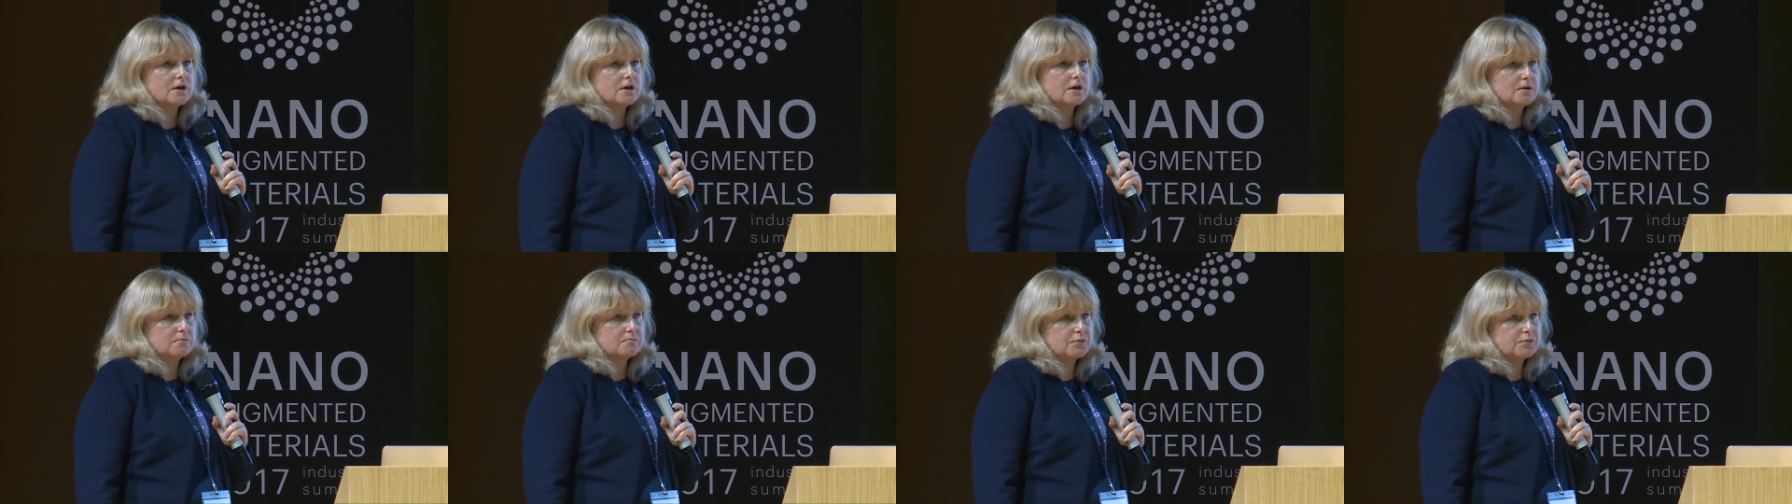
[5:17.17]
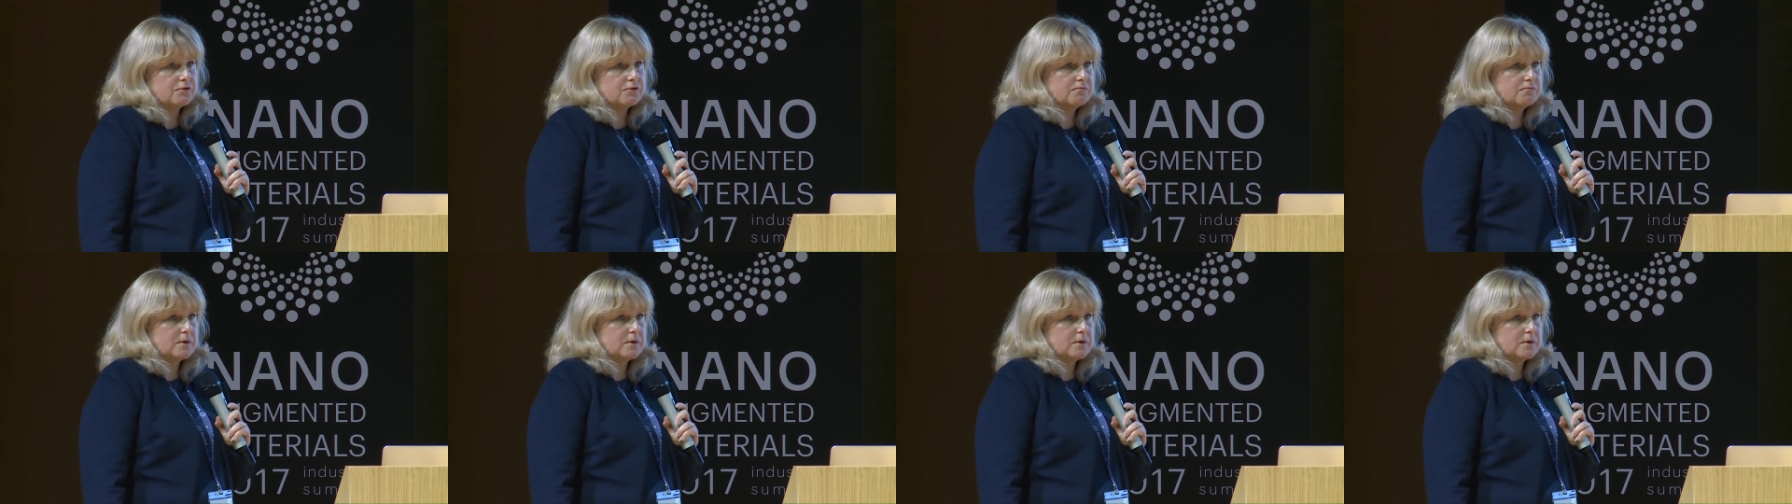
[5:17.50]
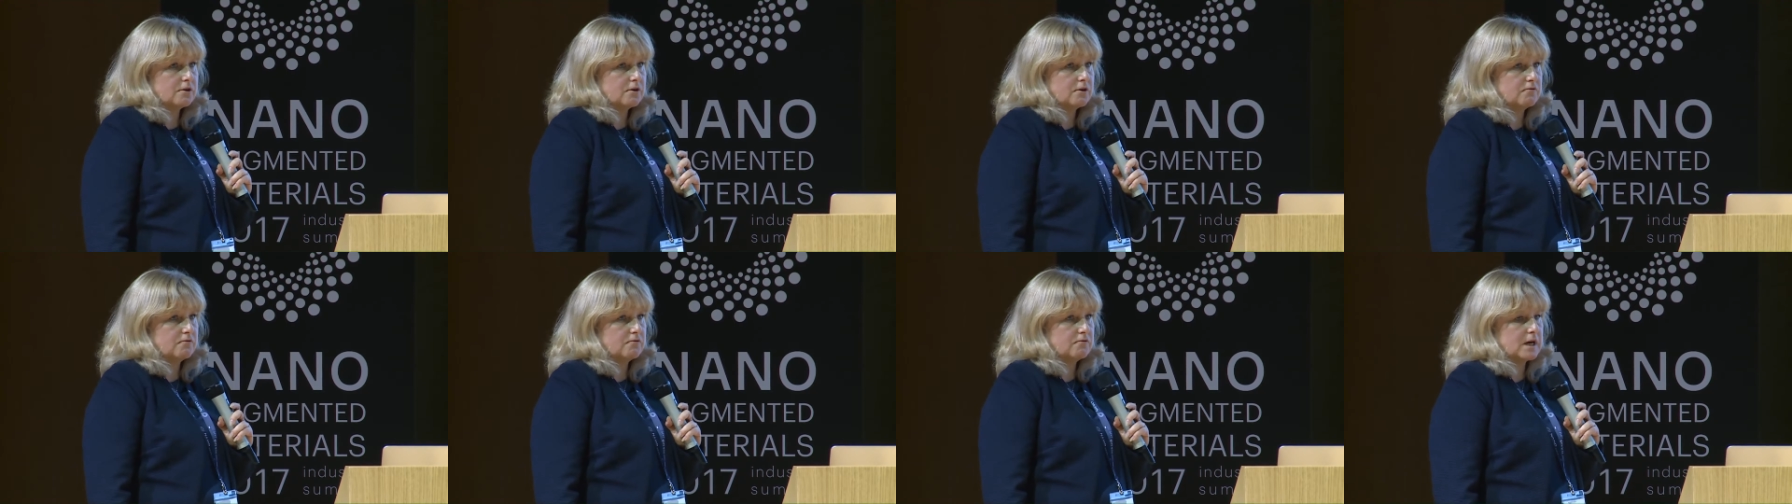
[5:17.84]

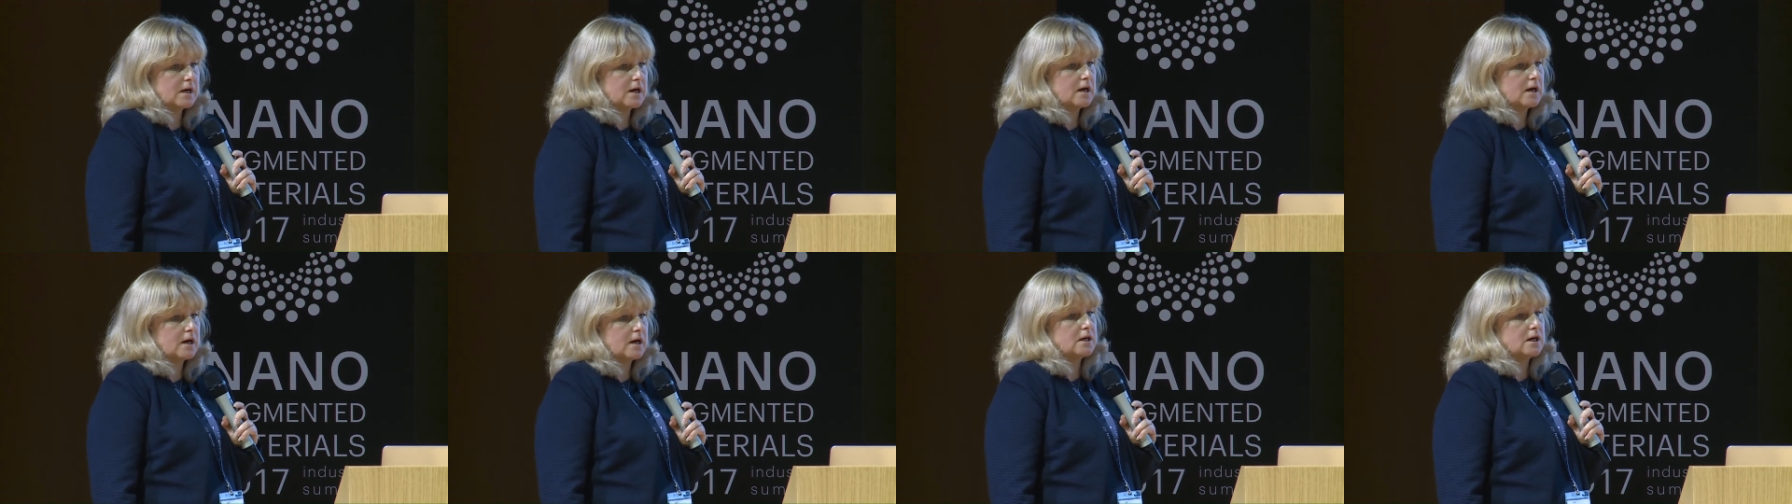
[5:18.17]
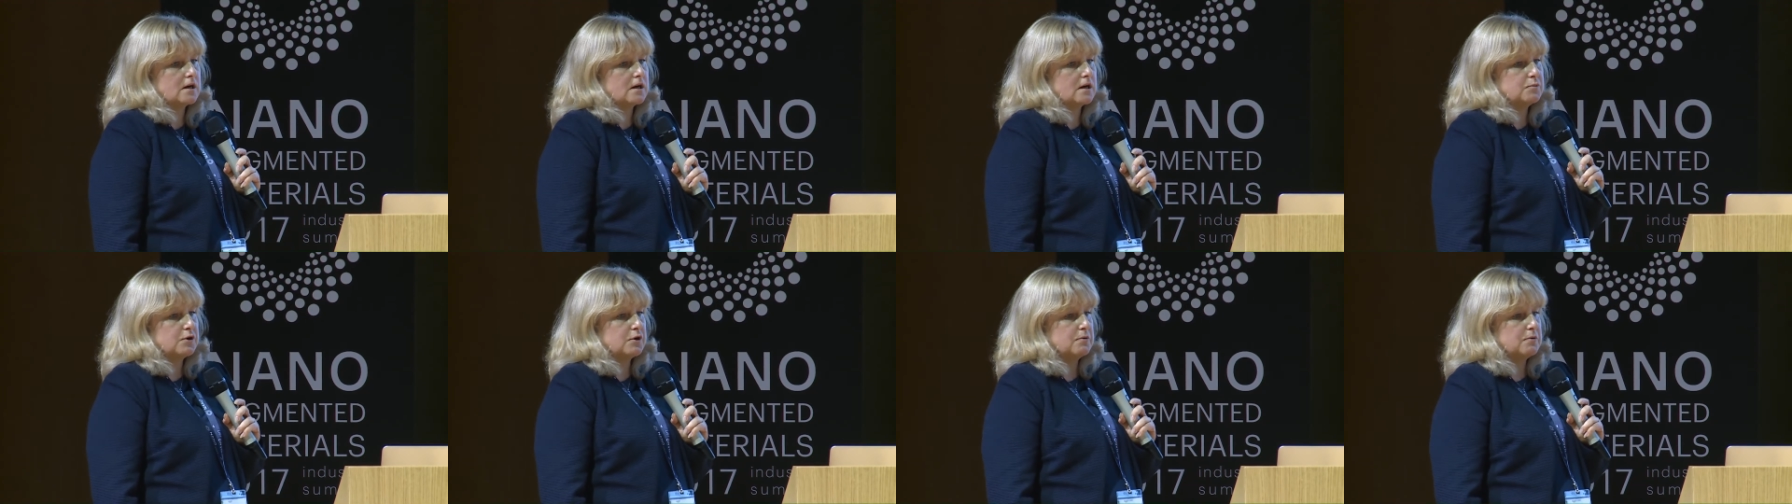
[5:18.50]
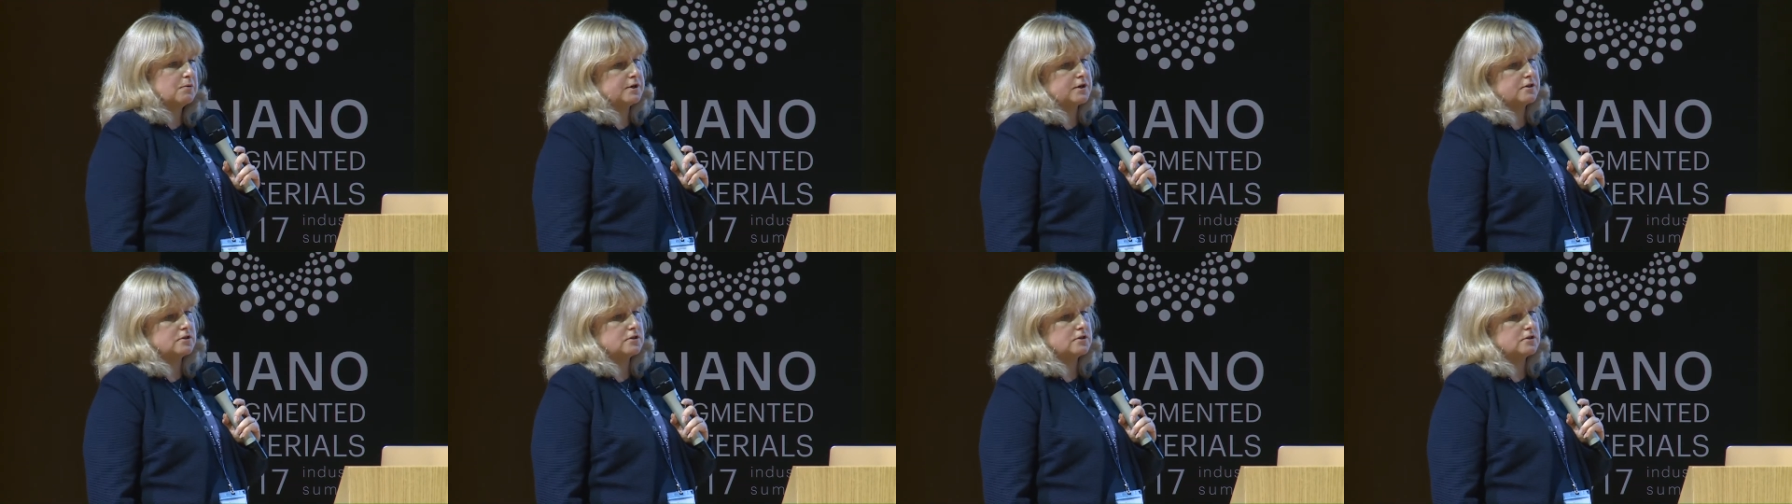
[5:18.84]
improvement of mechanical
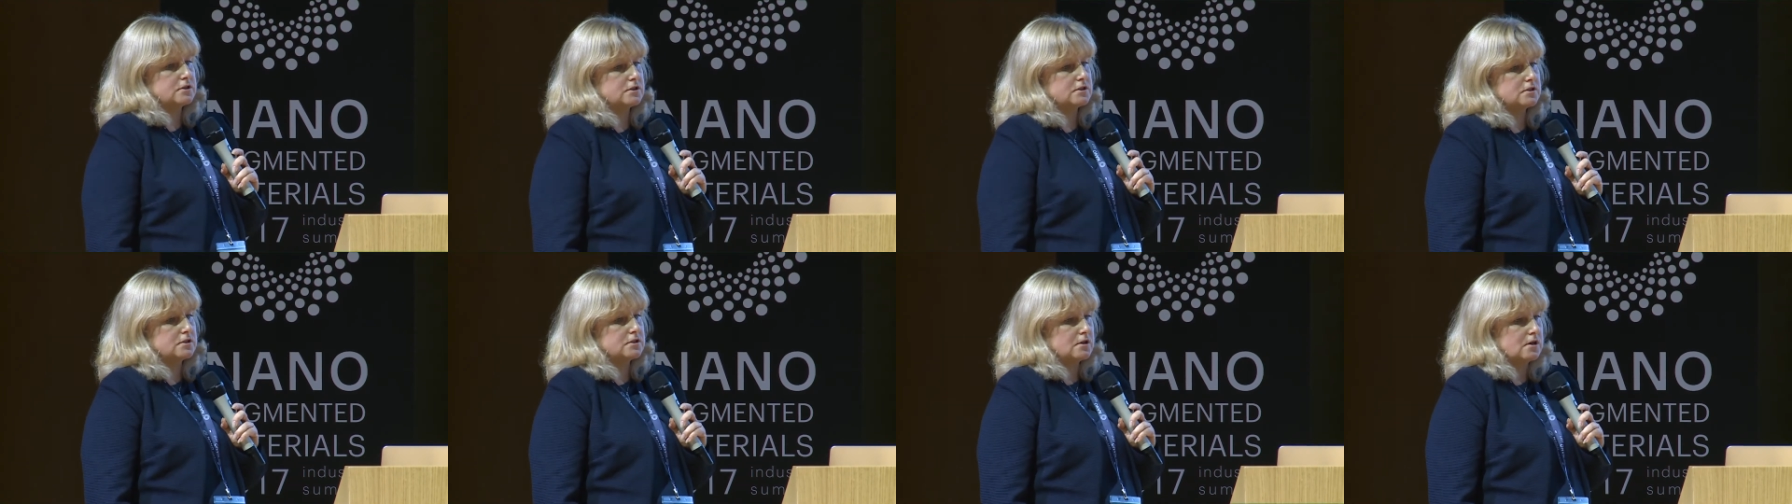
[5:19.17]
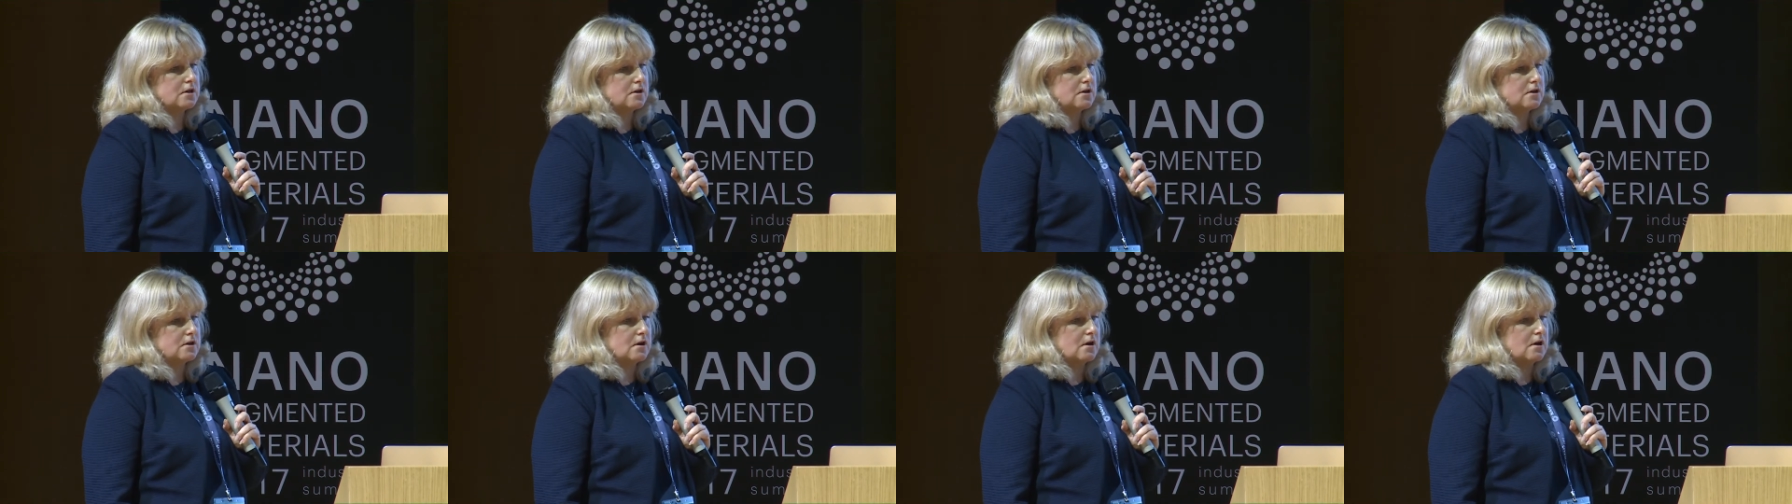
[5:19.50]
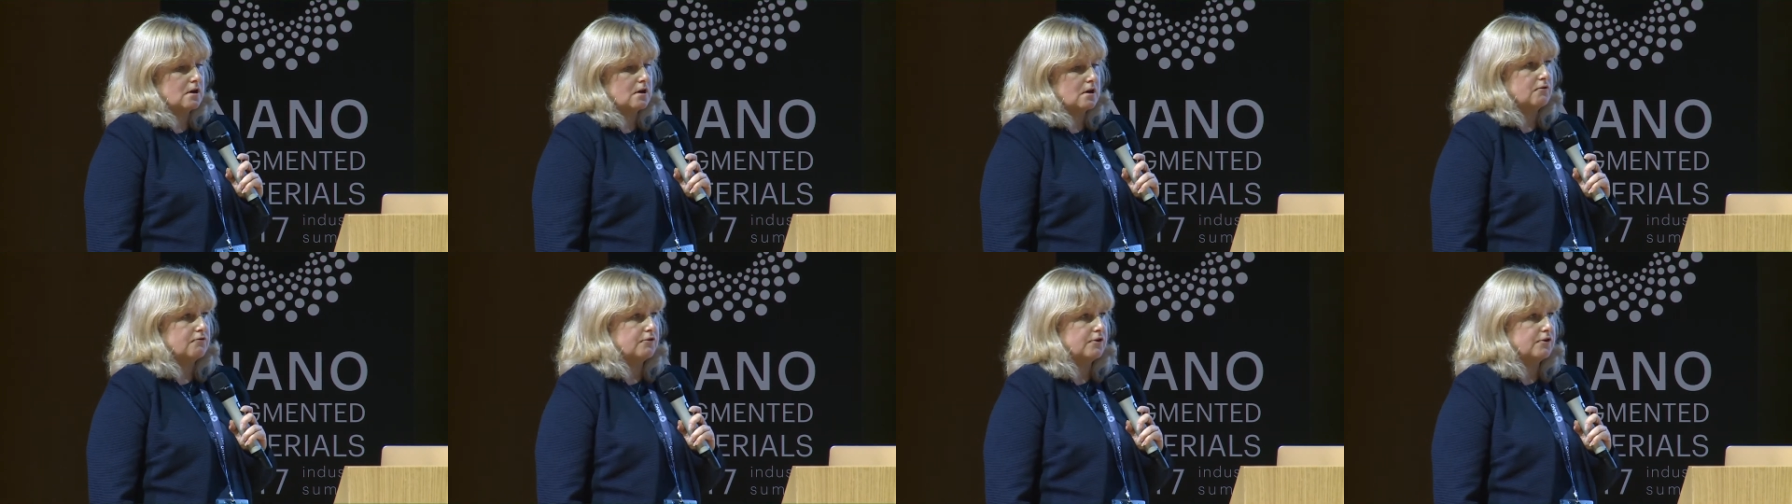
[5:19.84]
properties
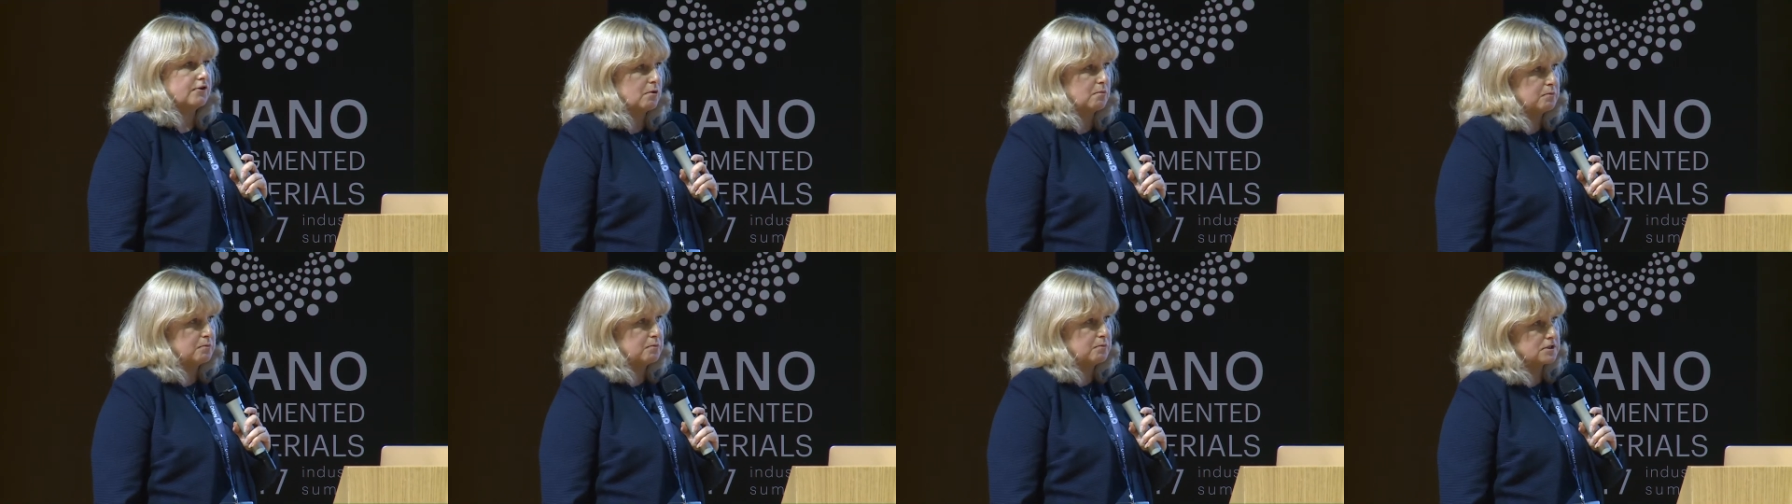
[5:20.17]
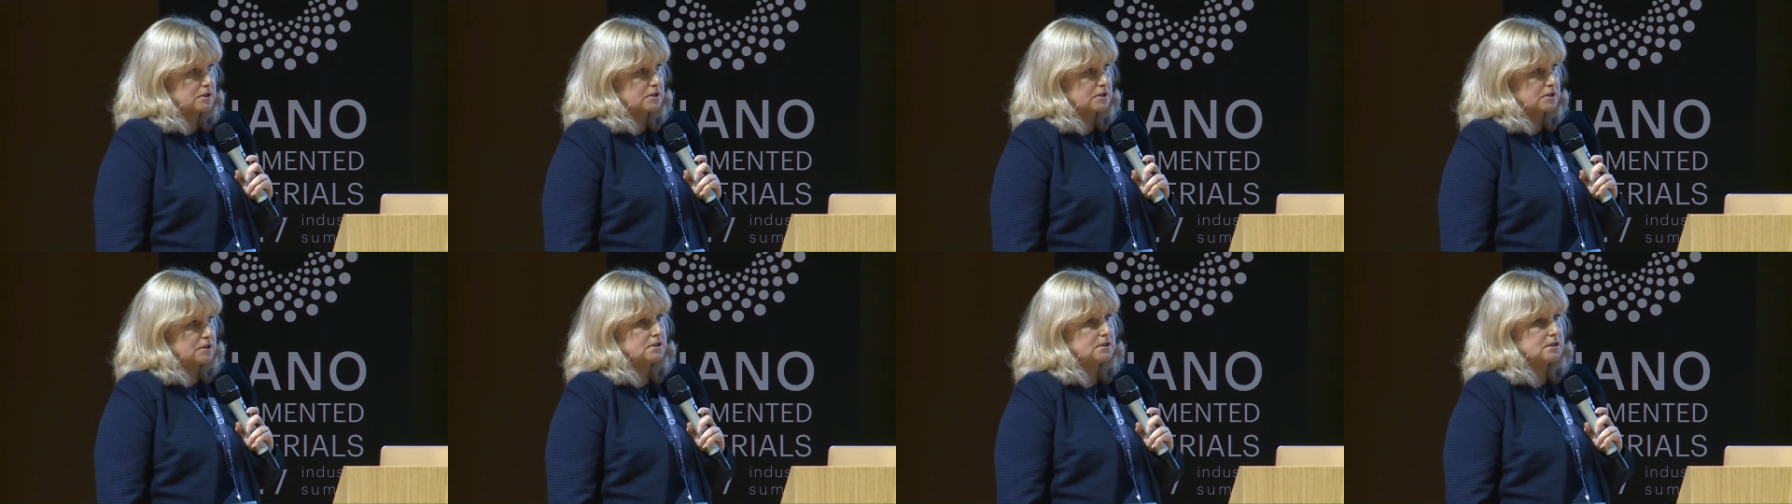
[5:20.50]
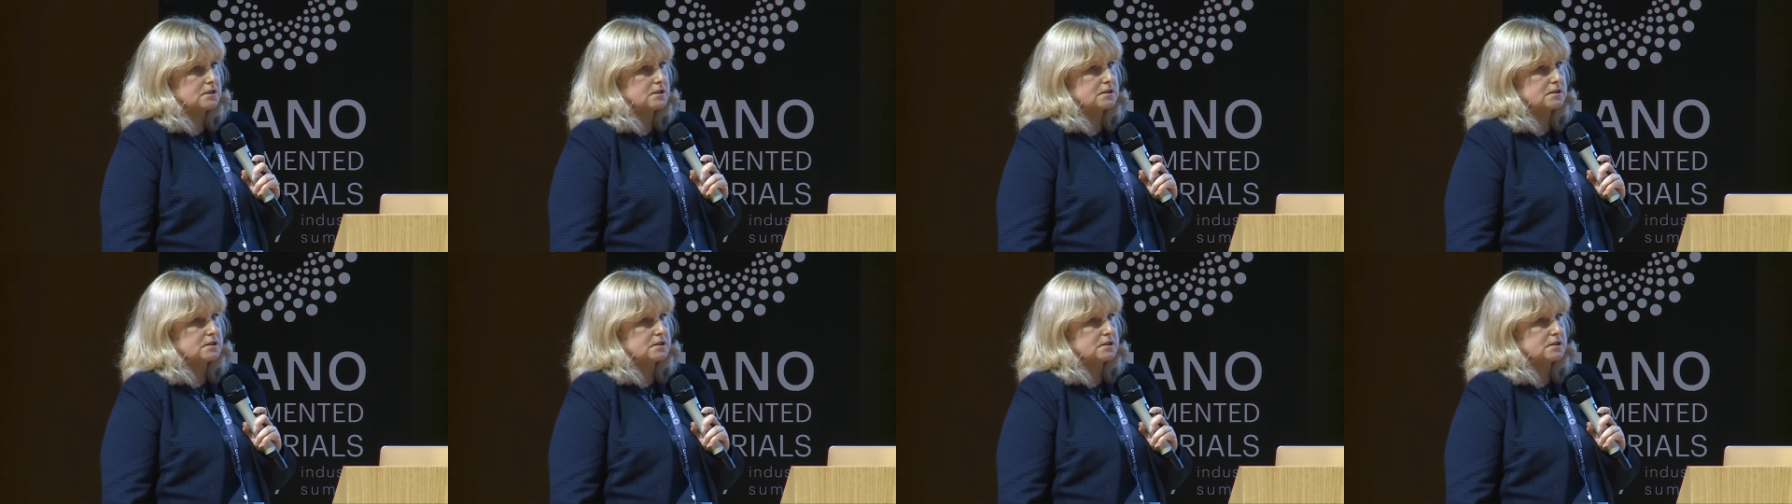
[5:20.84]
uh, of composites.